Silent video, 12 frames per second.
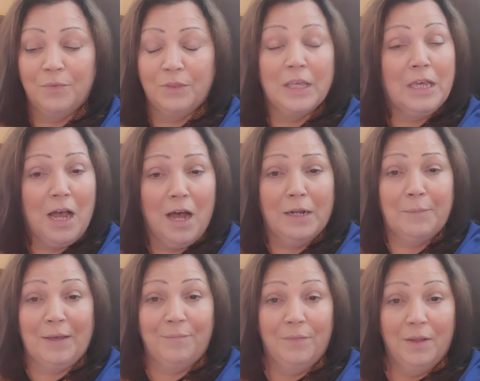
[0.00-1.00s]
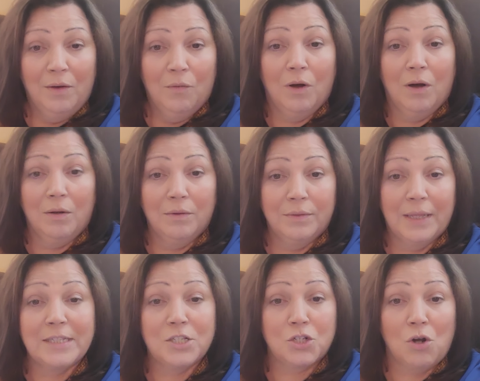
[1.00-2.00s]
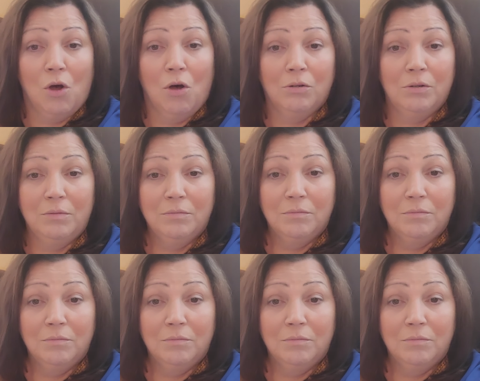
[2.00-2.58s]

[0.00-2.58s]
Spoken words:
economy. Well, that's stalled.